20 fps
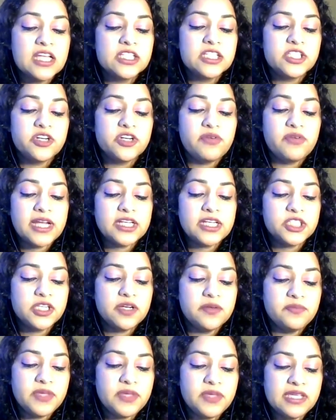Terentia
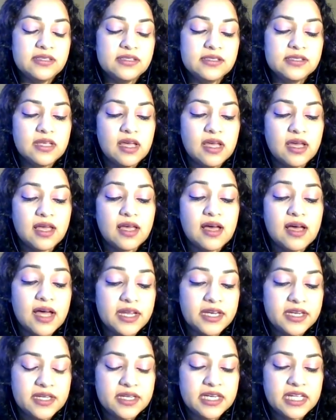means
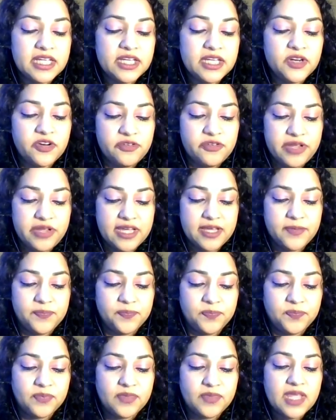guardian in Greek.
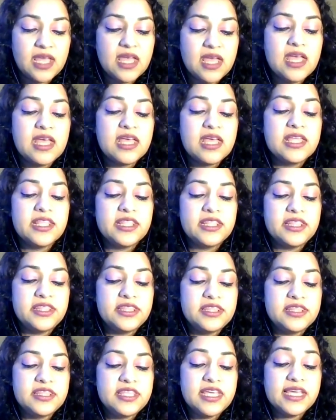
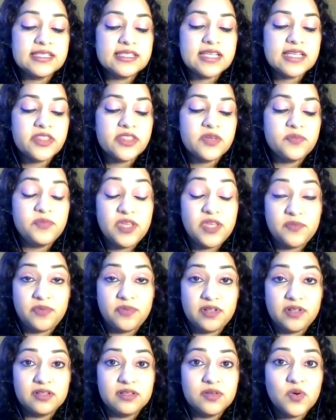These are the
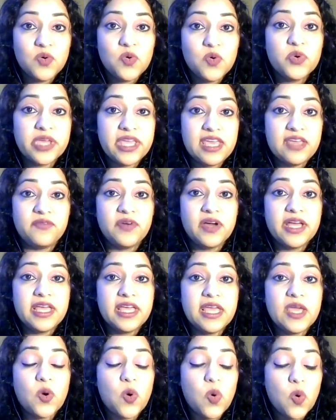people who gave her
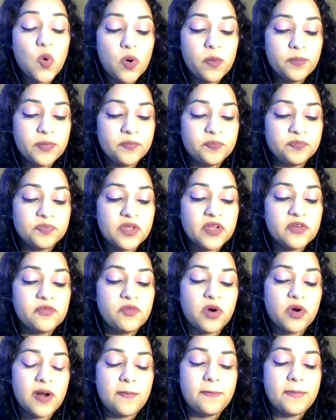a hope
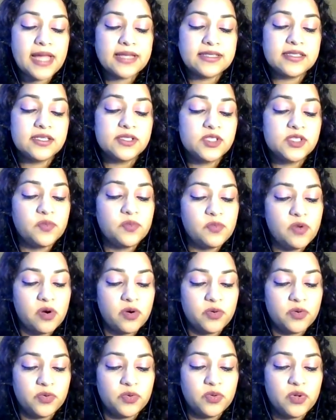for a better
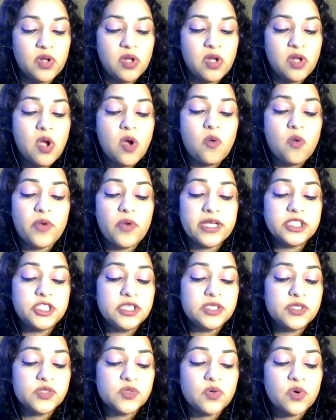tomorrow when she
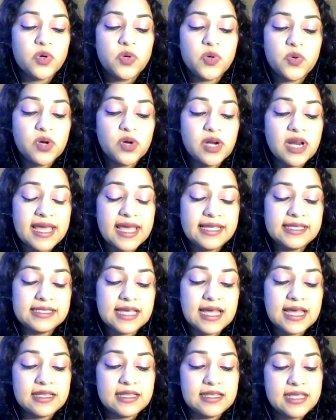saw no light
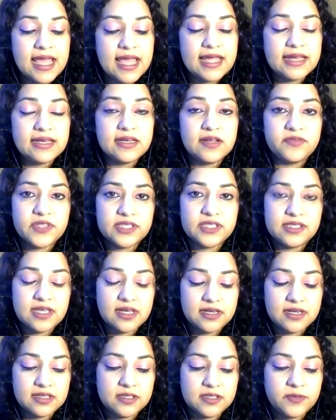at the end of the
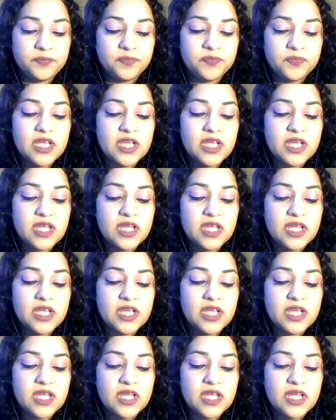tunnel.